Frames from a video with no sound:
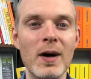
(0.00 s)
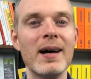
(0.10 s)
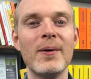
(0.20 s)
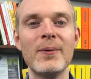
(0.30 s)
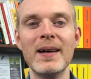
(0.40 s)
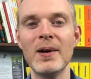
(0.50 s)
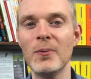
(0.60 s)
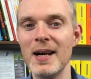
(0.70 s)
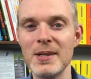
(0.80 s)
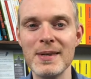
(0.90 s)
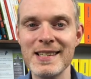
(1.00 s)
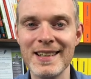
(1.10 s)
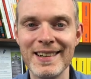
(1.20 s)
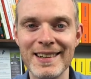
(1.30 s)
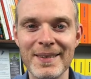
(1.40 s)
Well, where do we
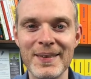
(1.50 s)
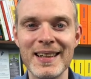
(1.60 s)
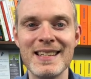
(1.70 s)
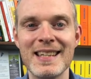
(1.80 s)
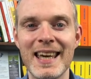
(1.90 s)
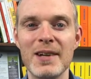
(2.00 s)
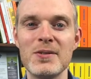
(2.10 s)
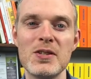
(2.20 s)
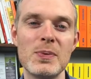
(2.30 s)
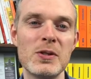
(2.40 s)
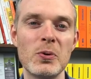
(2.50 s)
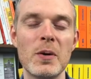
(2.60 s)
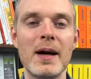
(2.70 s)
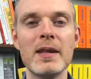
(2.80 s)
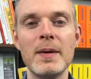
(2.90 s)
start? I mean, as accountants, we
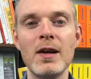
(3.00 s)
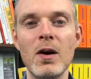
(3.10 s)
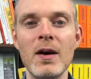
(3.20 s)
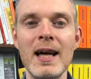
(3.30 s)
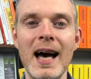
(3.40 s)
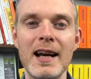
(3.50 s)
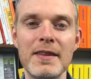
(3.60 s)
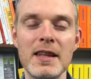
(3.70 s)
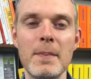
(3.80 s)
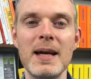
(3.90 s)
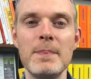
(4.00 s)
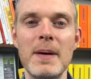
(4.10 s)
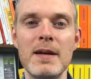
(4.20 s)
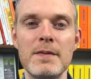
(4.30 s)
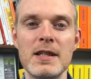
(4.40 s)
talk about them a lot. And I think the main
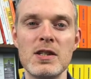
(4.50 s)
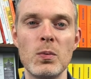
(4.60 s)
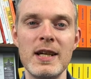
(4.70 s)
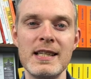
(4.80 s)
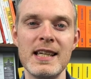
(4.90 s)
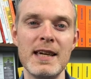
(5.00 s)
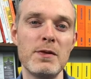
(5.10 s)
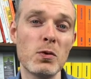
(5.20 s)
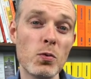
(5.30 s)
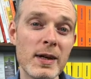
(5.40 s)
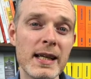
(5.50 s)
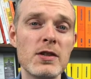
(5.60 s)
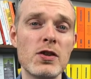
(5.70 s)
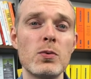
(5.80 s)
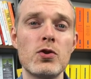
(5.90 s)
benefits that we see, if you're already
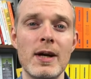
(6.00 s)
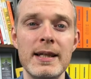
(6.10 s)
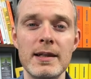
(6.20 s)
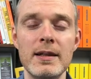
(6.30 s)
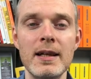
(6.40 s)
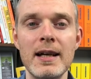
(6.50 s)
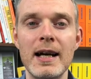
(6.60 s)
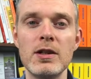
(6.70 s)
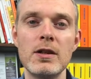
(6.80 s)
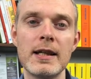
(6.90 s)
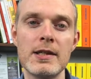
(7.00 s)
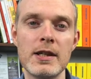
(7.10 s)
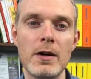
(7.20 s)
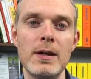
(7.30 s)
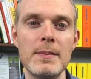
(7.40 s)
a sole trader and you're looking
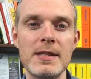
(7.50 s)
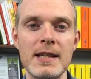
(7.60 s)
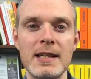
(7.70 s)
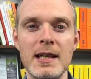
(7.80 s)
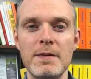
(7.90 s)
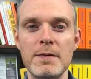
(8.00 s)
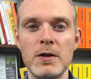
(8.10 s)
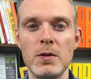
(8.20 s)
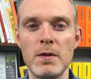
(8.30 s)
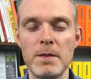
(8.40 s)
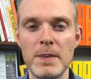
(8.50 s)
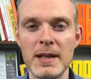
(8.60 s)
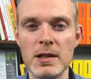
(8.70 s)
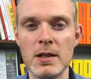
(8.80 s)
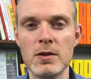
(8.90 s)
to go limited, if you've
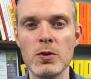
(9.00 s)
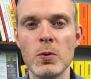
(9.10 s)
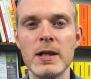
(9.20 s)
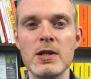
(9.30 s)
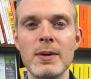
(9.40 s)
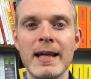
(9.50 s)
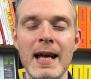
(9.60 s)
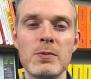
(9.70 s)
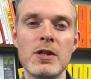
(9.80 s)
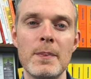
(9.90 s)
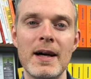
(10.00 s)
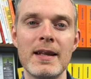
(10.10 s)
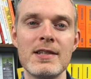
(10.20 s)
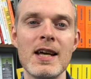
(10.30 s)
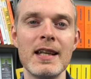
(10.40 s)
been talking to an accountant
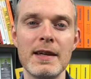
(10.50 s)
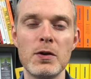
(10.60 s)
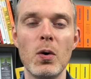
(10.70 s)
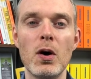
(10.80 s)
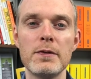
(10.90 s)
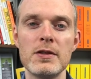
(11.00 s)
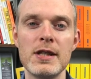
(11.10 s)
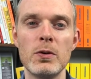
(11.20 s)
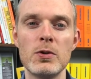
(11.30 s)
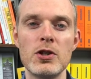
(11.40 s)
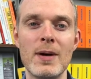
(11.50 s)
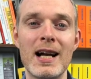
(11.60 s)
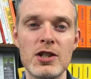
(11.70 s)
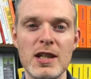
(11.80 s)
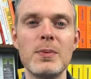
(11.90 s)
about this, they've quite often told you,
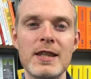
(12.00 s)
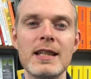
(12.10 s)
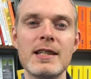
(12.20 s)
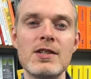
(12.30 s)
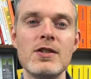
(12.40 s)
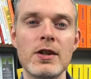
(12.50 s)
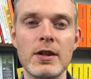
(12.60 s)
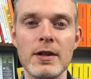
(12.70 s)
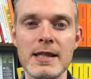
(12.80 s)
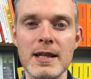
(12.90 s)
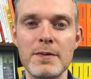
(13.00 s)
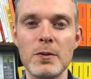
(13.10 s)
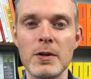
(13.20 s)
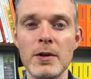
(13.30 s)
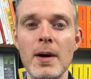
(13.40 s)
actually, we think this is a good idea
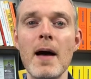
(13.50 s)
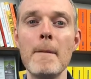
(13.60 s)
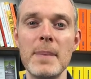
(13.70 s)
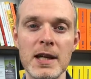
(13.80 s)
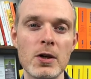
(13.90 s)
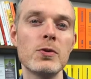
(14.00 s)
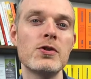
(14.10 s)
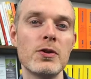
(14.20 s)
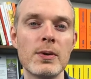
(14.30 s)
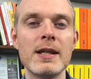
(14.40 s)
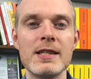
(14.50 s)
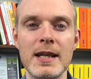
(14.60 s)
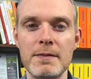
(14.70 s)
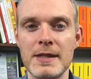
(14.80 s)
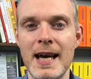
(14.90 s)
for you because you're going to
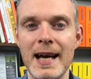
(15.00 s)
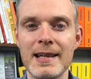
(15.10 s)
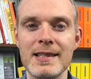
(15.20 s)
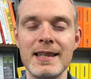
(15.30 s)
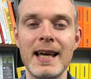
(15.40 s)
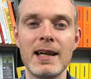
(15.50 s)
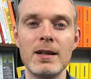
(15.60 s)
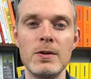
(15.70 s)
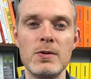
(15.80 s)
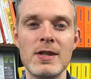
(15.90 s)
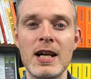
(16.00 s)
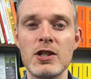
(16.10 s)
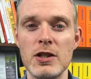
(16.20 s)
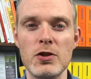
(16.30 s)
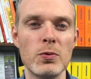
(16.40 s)
save tax. And that includes
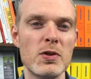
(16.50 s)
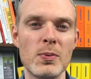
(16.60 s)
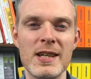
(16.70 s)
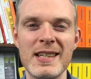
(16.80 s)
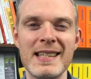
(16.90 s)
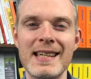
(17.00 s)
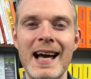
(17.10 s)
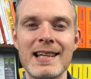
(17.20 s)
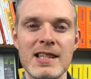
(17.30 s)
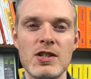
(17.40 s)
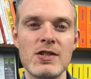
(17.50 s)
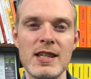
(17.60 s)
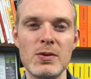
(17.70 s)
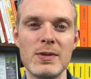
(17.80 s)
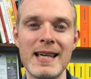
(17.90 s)
national insurance. When I say tax, let's just
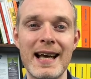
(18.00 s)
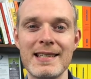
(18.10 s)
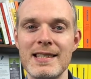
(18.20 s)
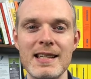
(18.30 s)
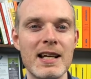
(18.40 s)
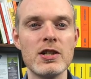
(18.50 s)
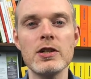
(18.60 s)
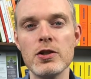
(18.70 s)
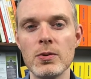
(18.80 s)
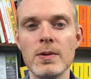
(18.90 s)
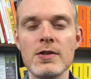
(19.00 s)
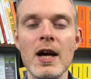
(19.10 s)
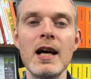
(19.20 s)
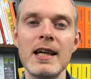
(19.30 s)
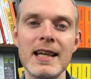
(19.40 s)
say sort of taxes and national
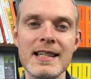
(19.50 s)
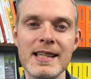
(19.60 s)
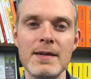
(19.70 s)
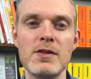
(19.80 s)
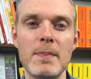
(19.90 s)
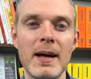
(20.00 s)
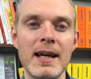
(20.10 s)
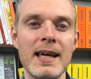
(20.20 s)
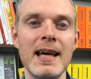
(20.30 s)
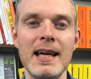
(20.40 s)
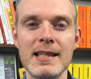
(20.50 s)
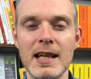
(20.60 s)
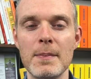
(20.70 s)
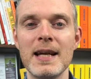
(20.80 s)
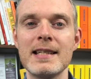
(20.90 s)
insurance. You're going to save some money. It's
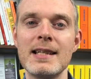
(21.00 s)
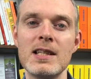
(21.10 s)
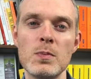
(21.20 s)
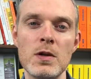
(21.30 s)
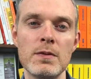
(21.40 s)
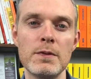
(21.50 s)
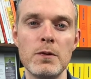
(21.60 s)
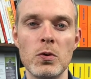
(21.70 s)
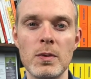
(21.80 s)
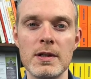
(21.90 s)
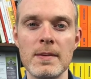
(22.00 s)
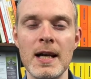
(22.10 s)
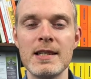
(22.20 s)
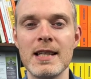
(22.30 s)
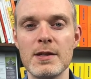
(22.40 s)
going to make sense moving forward.
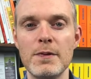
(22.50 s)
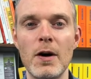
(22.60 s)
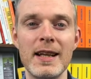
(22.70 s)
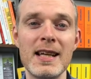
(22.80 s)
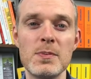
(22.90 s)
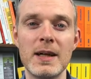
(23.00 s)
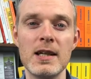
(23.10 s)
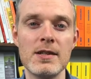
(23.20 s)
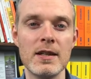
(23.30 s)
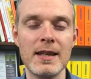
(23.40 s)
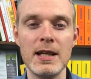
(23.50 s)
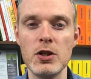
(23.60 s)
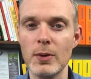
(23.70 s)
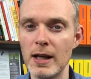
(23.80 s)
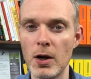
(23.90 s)
So that's fine. And that's because they
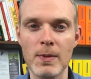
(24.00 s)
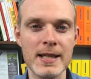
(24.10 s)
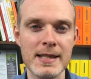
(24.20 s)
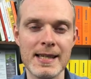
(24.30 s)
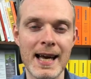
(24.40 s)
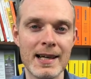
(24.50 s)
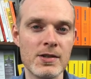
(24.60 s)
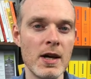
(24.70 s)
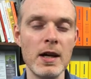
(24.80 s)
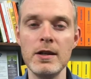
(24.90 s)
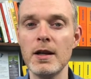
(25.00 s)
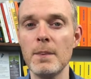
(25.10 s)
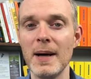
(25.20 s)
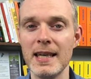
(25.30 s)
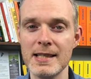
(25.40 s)
enjoy lower rates of tax. You
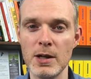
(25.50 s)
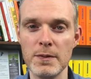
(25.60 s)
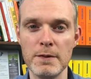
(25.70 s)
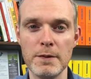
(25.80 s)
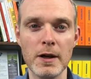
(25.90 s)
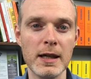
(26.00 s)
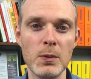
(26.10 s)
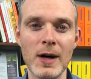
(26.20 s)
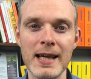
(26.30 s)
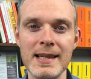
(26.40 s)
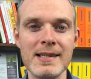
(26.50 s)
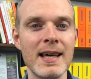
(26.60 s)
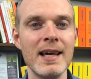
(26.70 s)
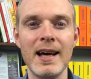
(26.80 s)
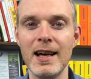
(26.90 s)
can pay yourself in funky ways.
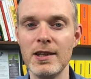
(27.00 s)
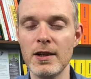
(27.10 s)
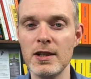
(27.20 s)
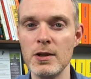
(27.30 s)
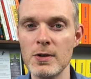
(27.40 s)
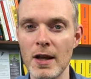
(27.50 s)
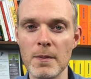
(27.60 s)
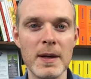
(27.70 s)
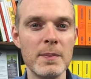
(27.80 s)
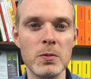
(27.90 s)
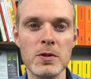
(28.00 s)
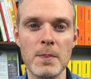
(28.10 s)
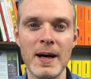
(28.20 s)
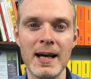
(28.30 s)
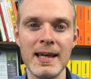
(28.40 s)
You can use other people to
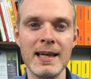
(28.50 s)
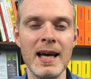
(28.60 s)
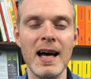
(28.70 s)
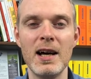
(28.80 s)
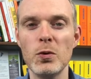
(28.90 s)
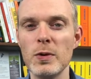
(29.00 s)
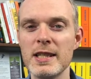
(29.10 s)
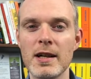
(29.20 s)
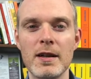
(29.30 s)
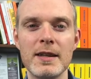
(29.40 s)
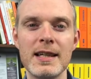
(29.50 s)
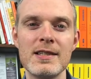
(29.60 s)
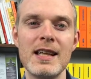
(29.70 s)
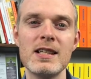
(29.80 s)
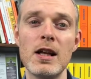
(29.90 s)
pay, all these kind of
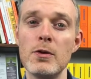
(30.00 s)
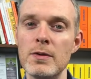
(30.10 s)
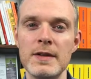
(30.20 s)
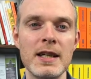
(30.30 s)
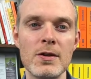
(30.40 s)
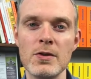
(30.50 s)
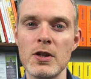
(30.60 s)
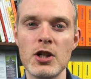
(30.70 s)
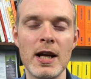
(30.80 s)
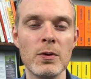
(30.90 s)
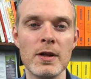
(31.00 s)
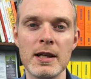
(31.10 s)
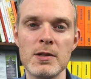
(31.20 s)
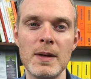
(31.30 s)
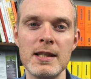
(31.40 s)
things. And there's a load of videos on the channel that
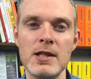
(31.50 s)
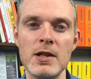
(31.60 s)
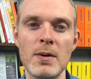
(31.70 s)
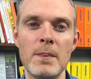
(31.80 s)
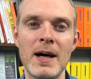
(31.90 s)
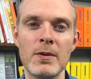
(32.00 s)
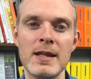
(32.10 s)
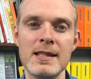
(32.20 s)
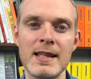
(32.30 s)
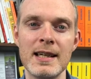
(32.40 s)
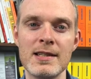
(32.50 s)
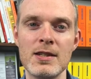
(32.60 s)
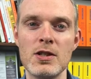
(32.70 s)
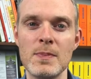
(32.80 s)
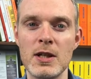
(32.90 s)
explain to you about these things.
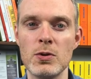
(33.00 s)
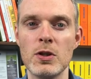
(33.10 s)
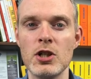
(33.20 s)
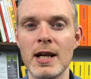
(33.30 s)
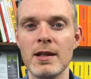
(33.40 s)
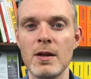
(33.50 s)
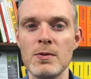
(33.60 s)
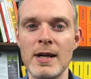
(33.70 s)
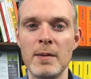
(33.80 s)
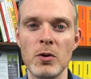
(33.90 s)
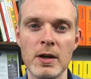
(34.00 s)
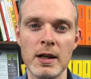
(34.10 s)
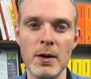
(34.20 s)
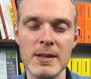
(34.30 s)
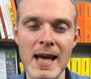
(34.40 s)
So just make sure to check those out. I'm not
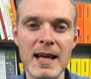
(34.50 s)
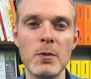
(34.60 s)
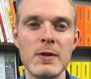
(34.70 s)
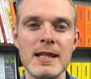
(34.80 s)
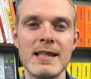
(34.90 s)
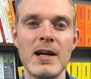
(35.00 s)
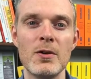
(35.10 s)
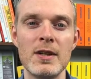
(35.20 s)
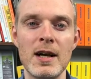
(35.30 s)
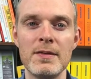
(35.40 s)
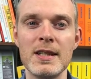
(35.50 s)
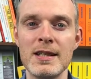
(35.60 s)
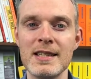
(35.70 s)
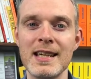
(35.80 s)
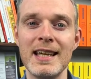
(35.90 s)
going to go in any more detail than other
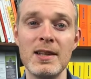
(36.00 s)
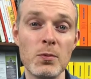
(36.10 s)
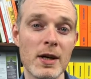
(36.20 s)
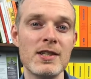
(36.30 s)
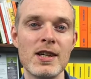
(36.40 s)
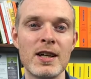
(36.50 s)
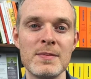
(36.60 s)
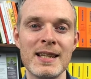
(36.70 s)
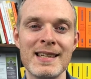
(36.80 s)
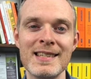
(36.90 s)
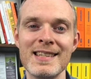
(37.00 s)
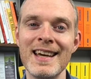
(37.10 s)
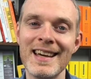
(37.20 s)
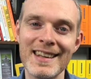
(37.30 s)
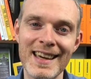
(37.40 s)
than to say in the right circumstances,
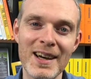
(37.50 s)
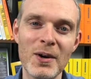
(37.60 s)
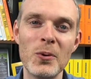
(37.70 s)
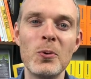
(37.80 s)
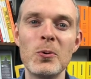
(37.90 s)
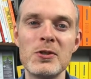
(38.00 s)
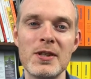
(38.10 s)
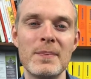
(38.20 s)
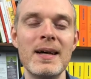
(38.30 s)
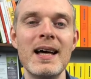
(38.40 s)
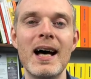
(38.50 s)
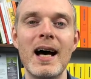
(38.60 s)
they are awesome.